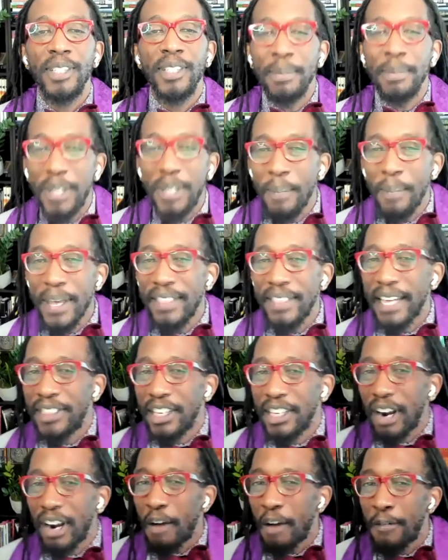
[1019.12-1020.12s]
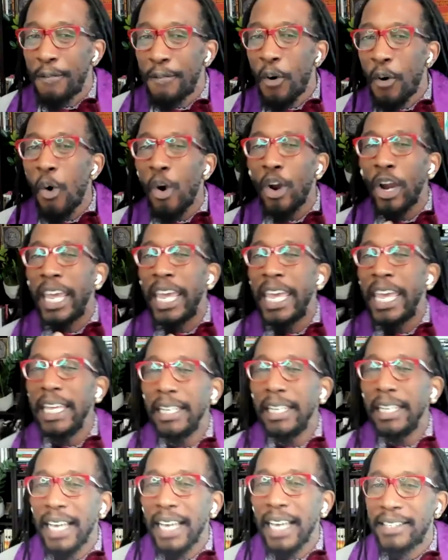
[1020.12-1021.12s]
Seems to me that there are four
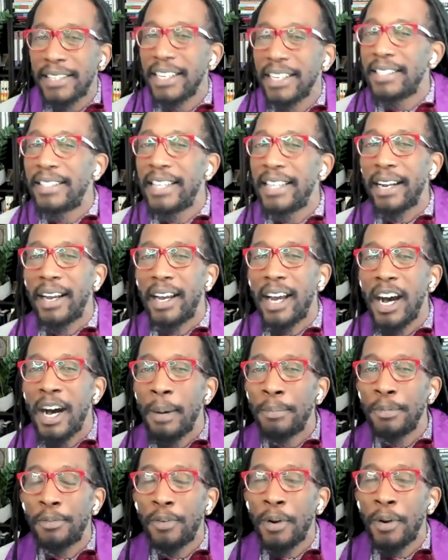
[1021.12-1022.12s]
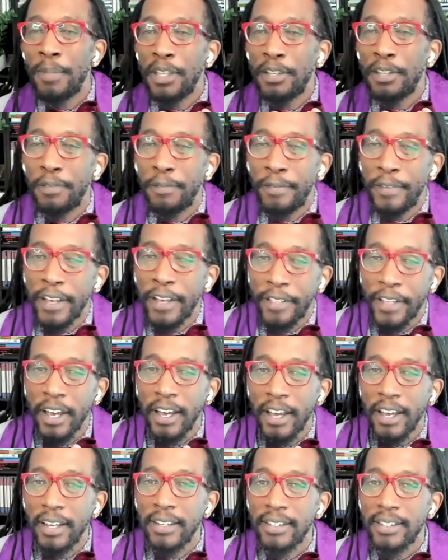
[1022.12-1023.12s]
key lessons that comes from this fifth
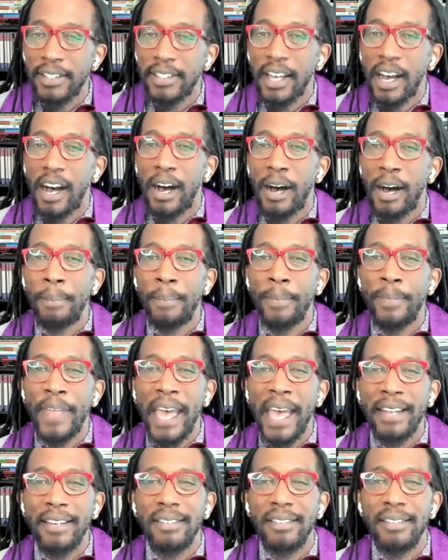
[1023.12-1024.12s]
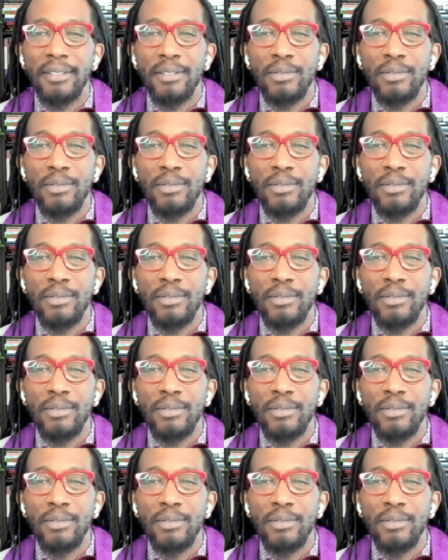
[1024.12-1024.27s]
psalm, that